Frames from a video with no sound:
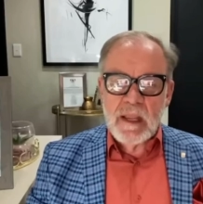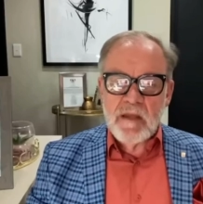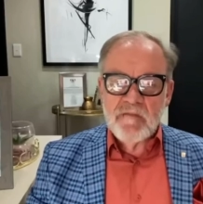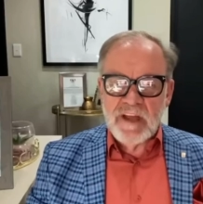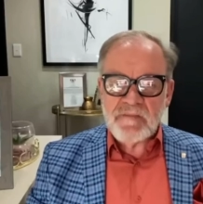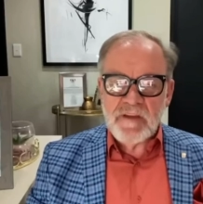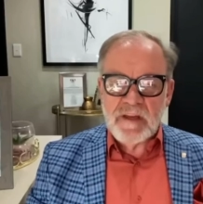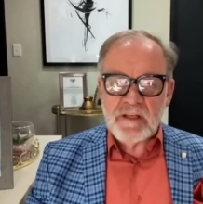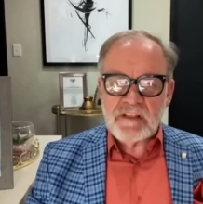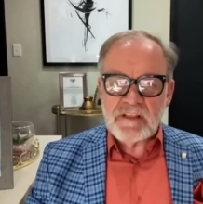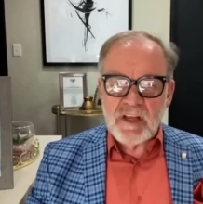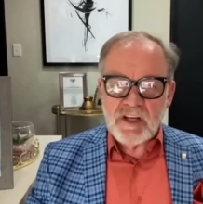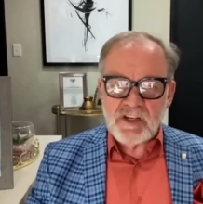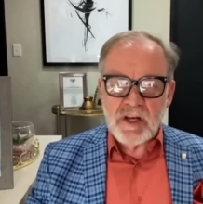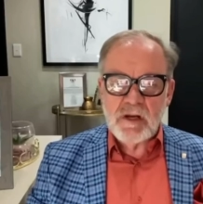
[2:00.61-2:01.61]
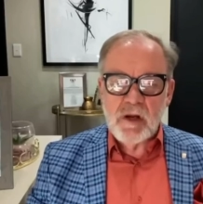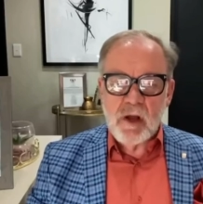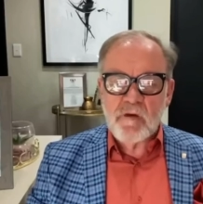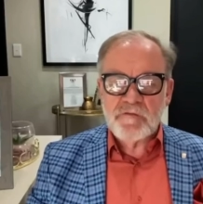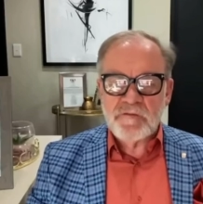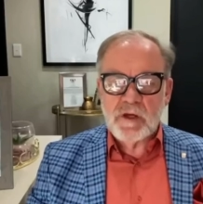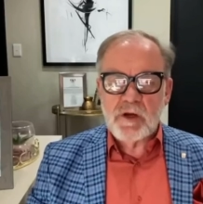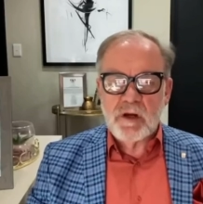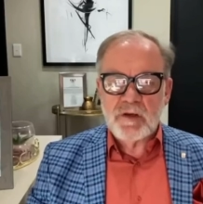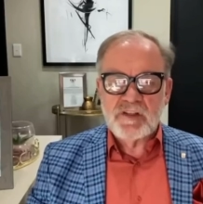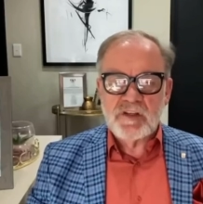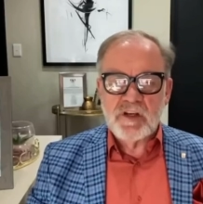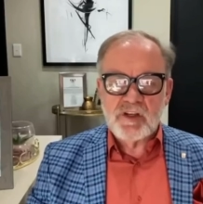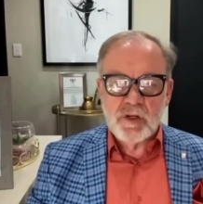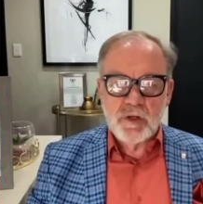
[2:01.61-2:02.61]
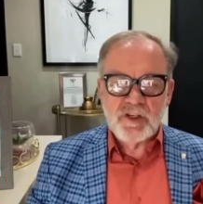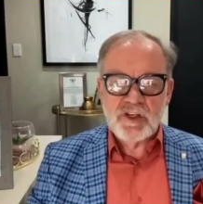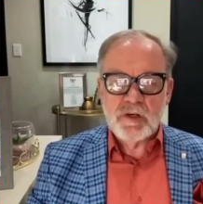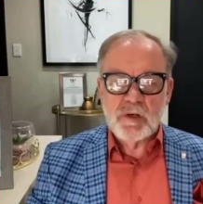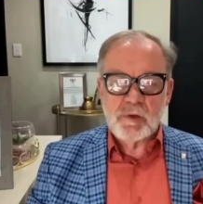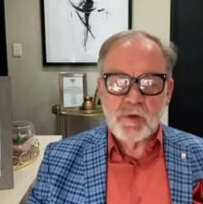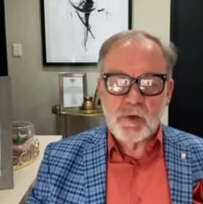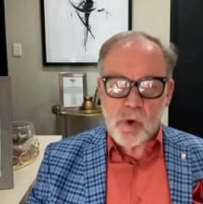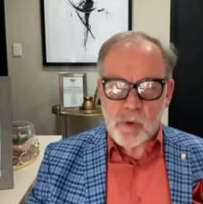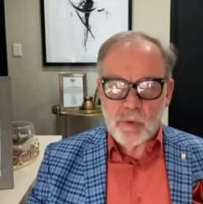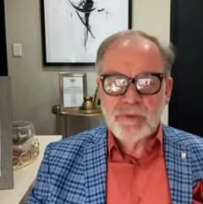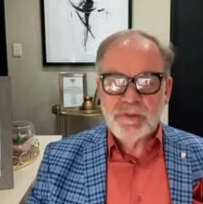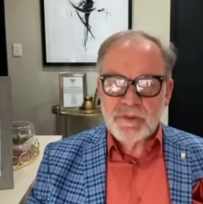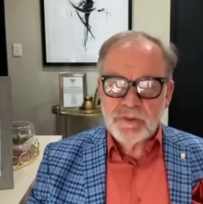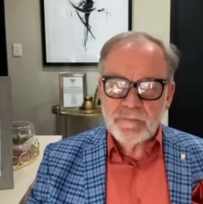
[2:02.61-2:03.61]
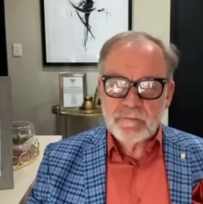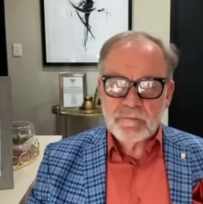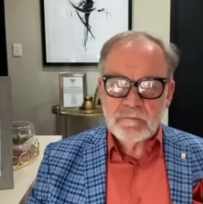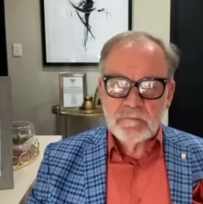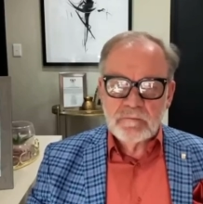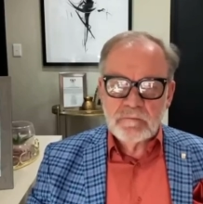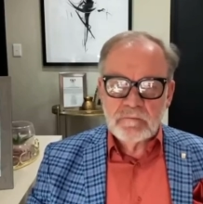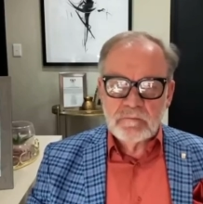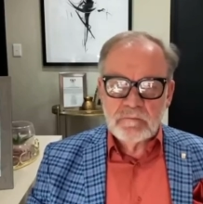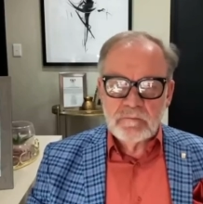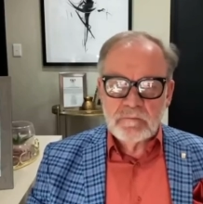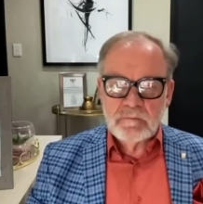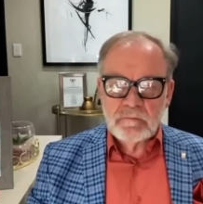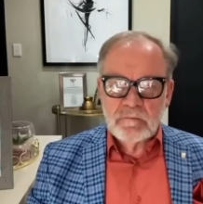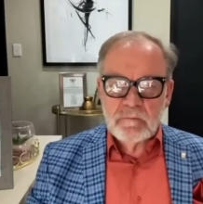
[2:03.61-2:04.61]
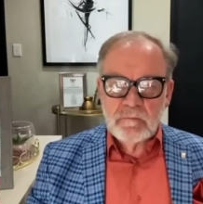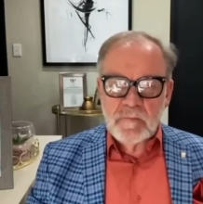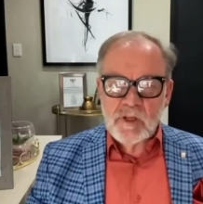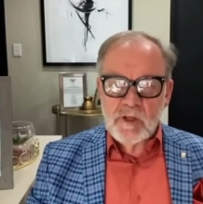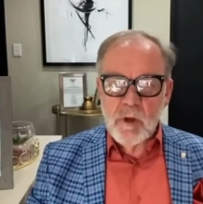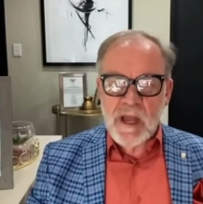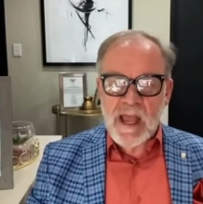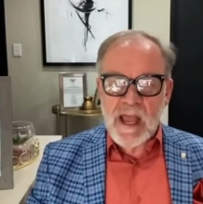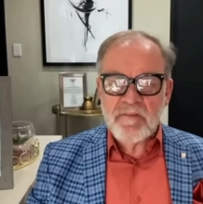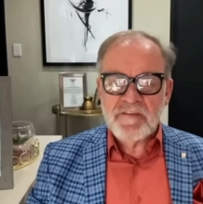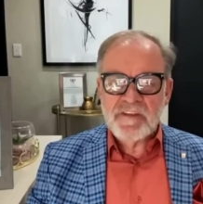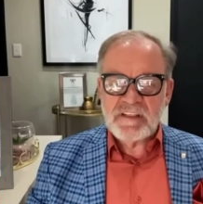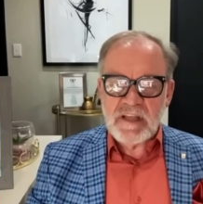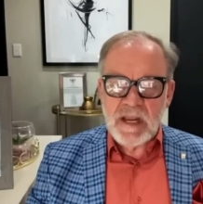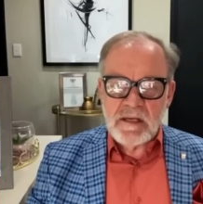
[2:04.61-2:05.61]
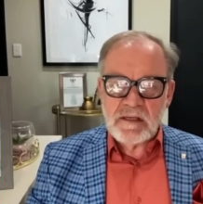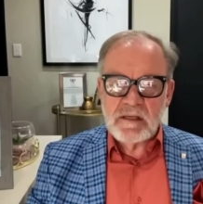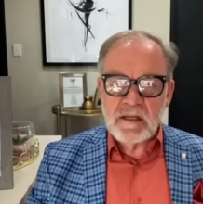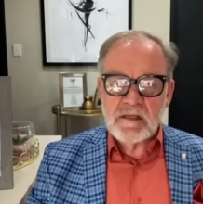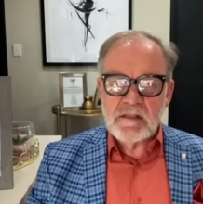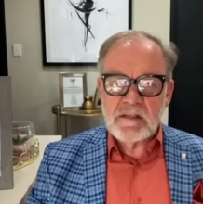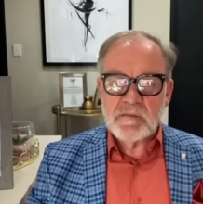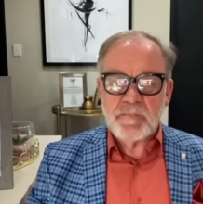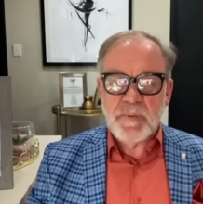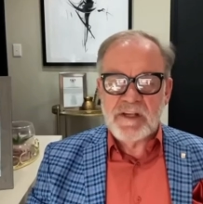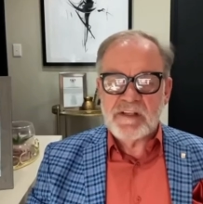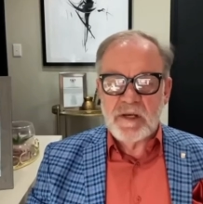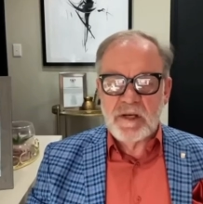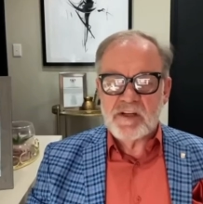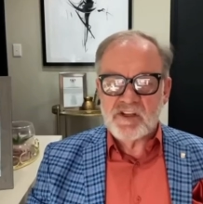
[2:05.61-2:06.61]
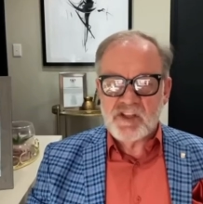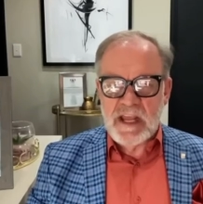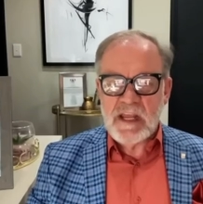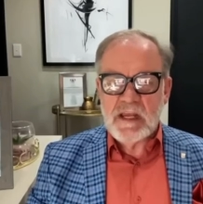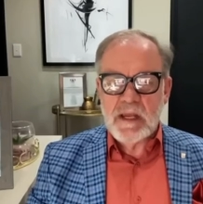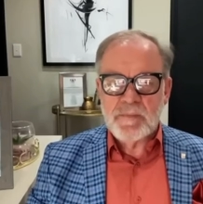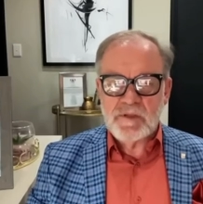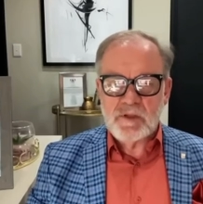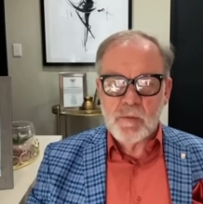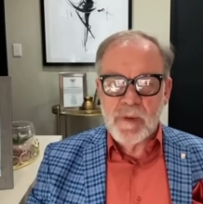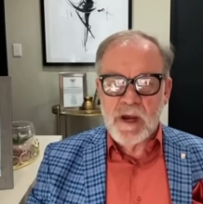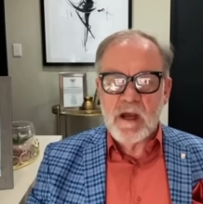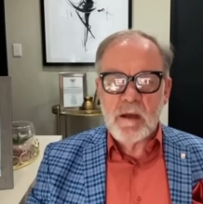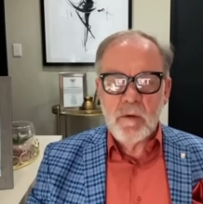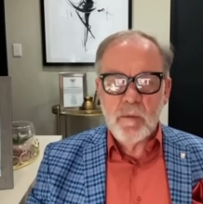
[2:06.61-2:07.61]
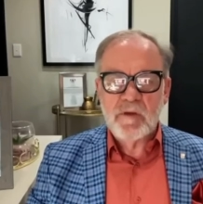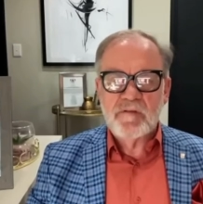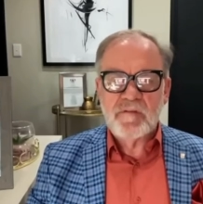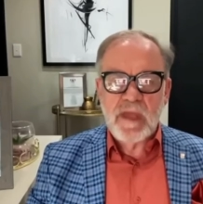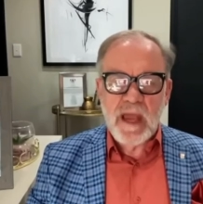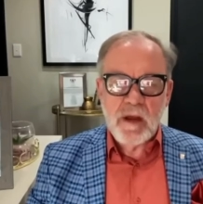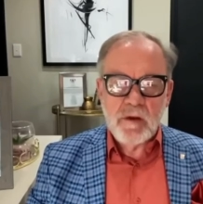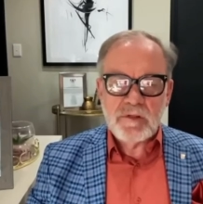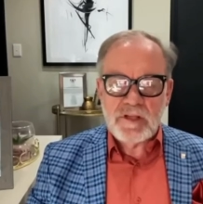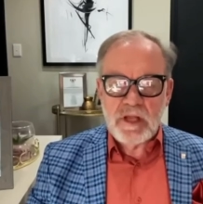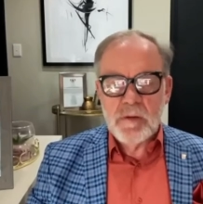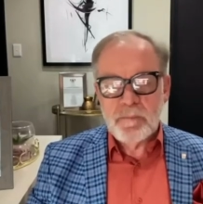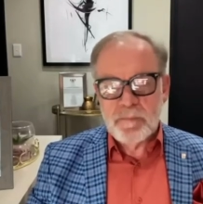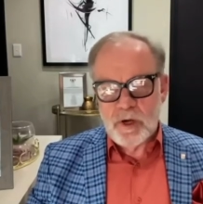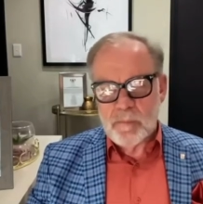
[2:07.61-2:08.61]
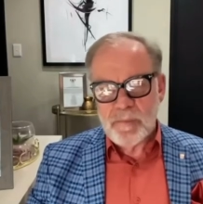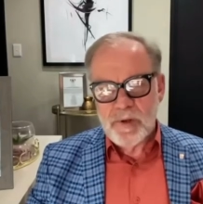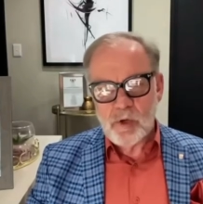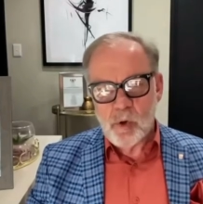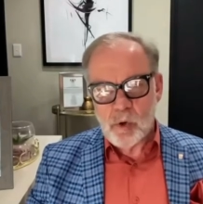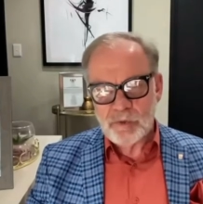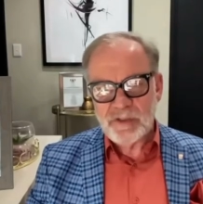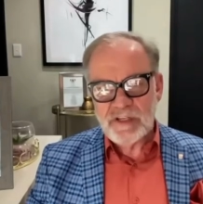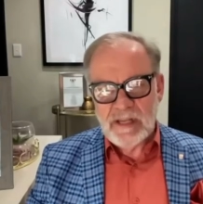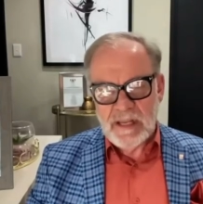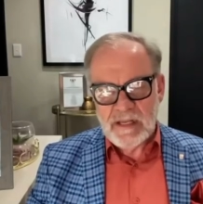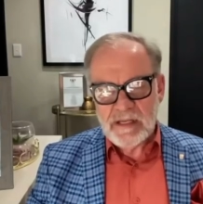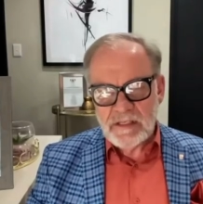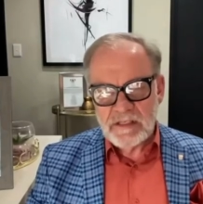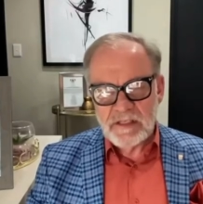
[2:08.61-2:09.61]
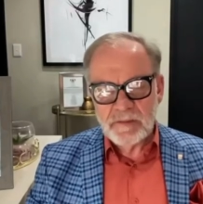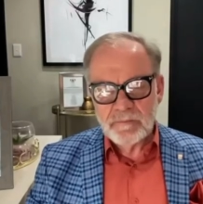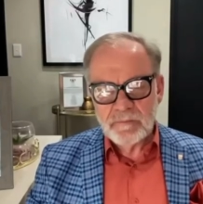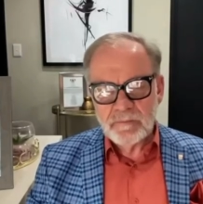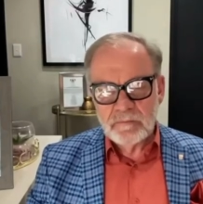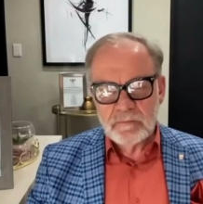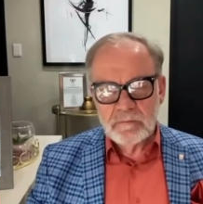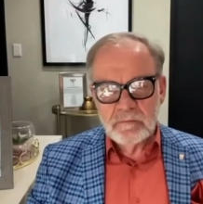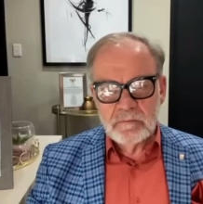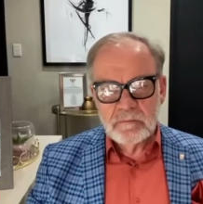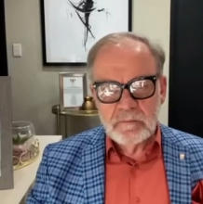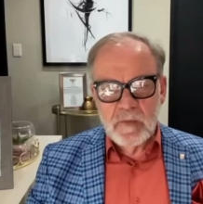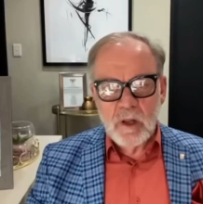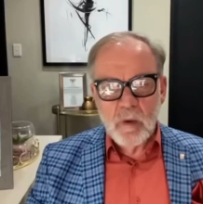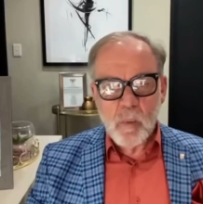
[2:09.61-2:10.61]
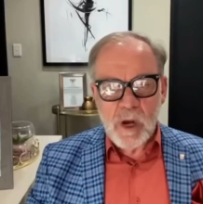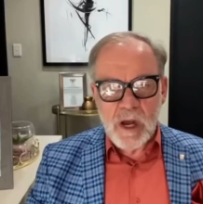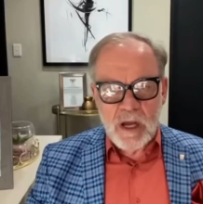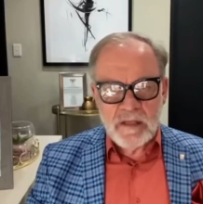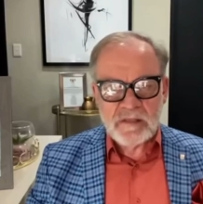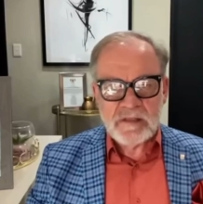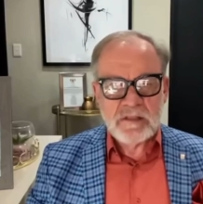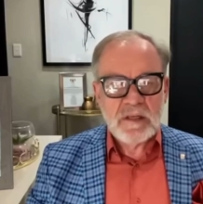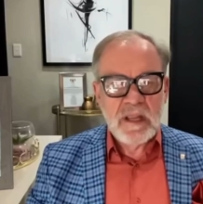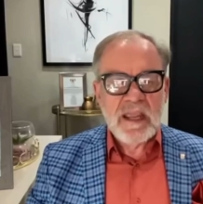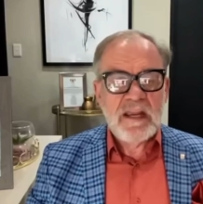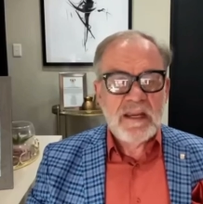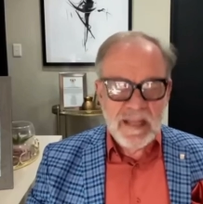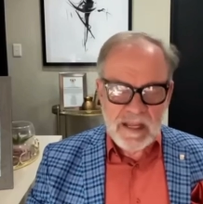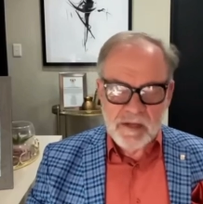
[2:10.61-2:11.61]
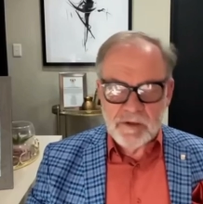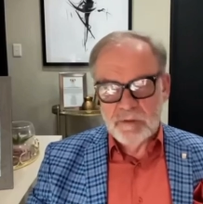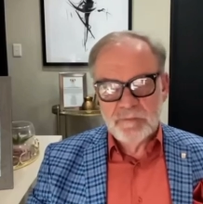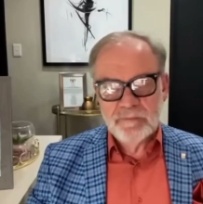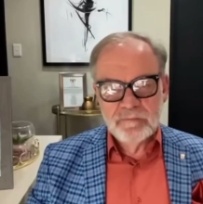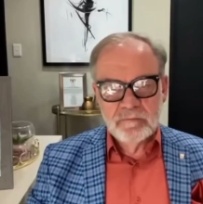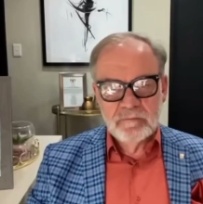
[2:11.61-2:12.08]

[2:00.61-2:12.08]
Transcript: that the decision of the Constitutional Court to have sentenced President Jacob Zuma without a proper court case was illegal,